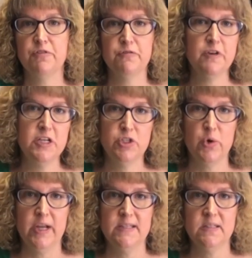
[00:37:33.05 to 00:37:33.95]
free
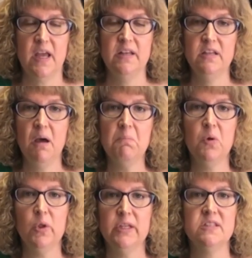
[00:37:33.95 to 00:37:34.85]
choice, and Yum
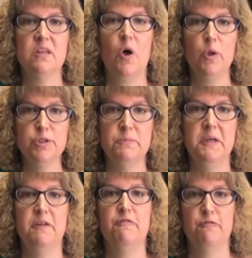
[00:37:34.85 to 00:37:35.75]
Bowl is the
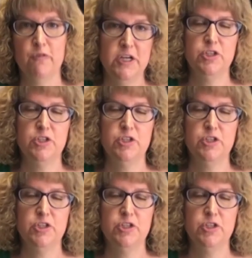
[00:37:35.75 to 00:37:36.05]
ultimate free